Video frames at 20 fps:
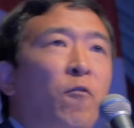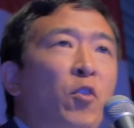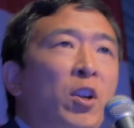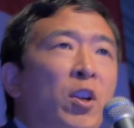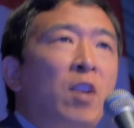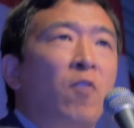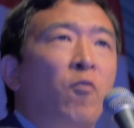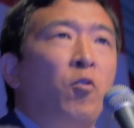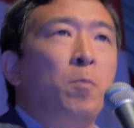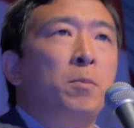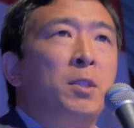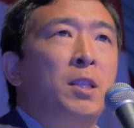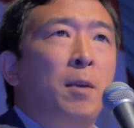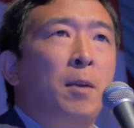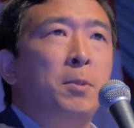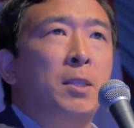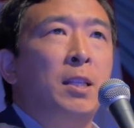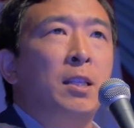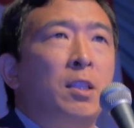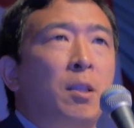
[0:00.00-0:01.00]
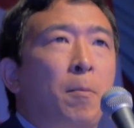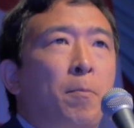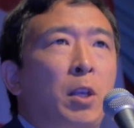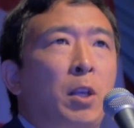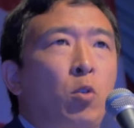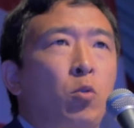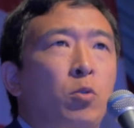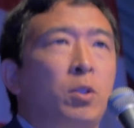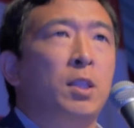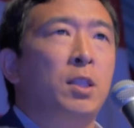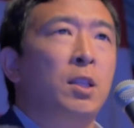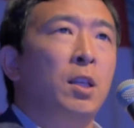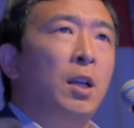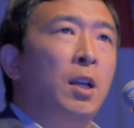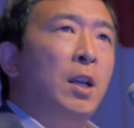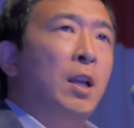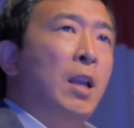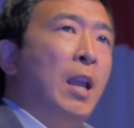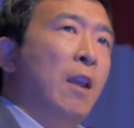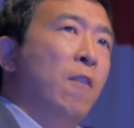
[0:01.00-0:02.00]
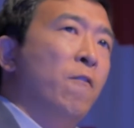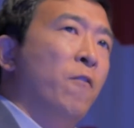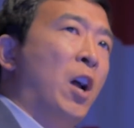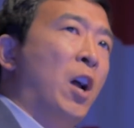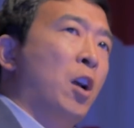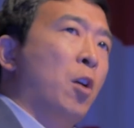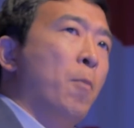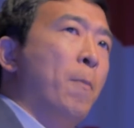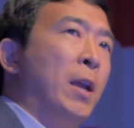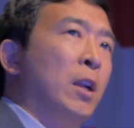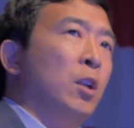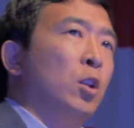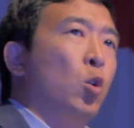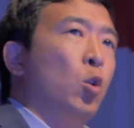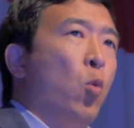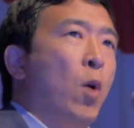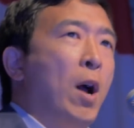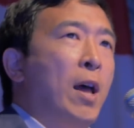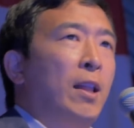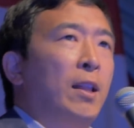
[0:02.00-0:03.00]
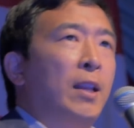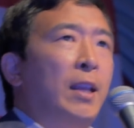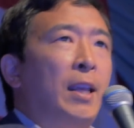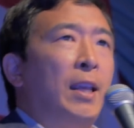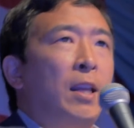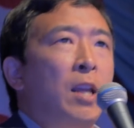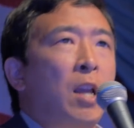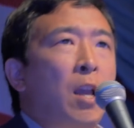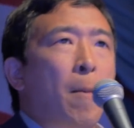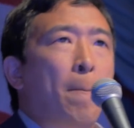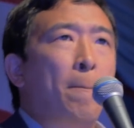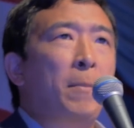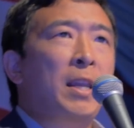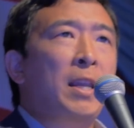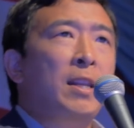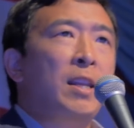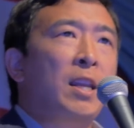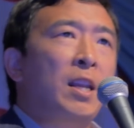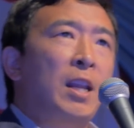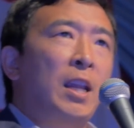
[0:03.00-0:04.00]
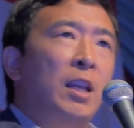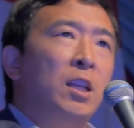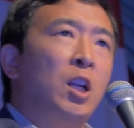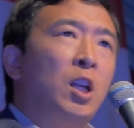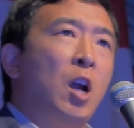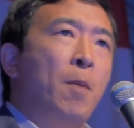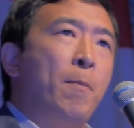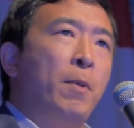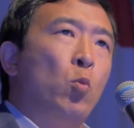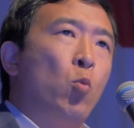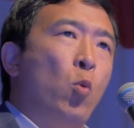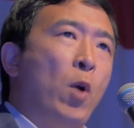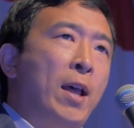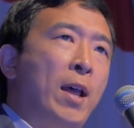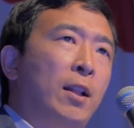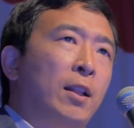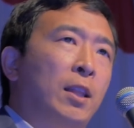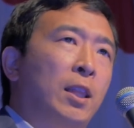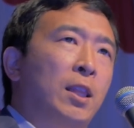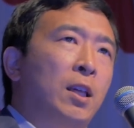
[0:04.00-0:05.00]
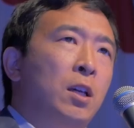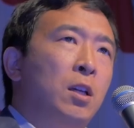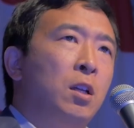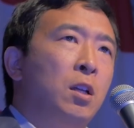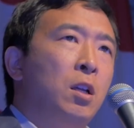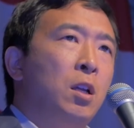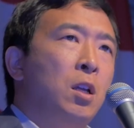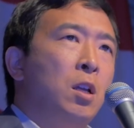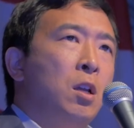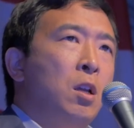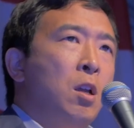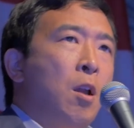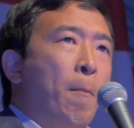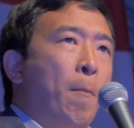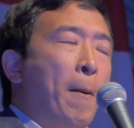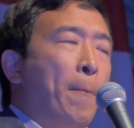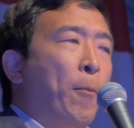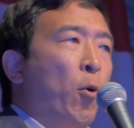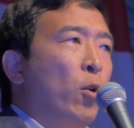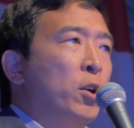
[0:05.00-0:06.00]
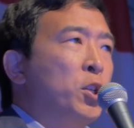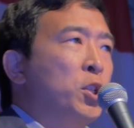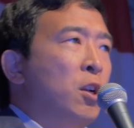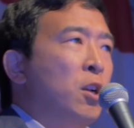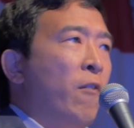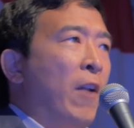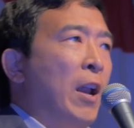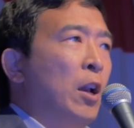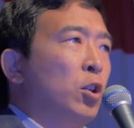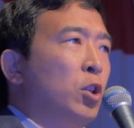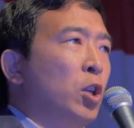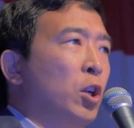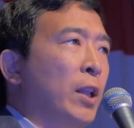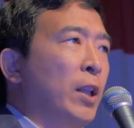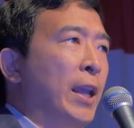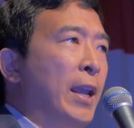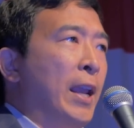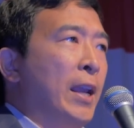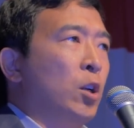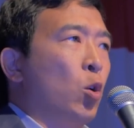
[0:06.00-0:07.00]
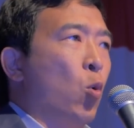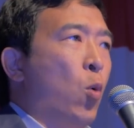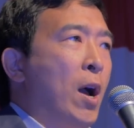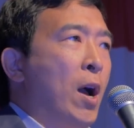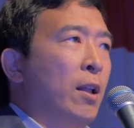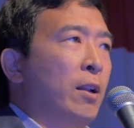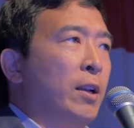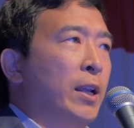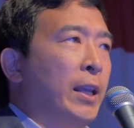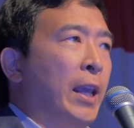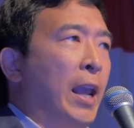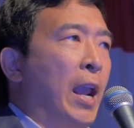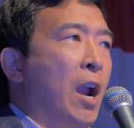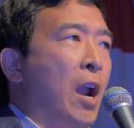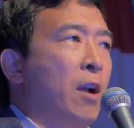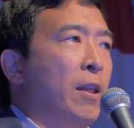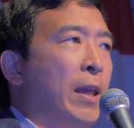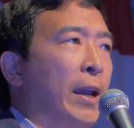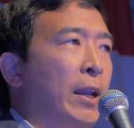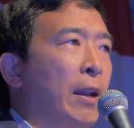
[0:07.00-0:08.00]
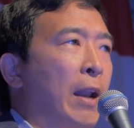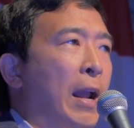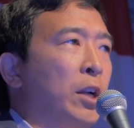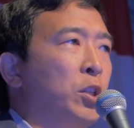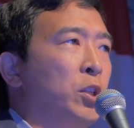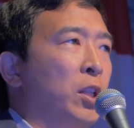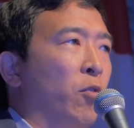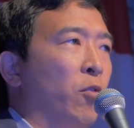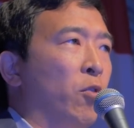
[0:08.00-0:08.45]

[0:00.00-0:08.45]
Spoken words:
freedom from substance abuse, environmental quality, median income and wealth, proportion of elderly in quality care that can actually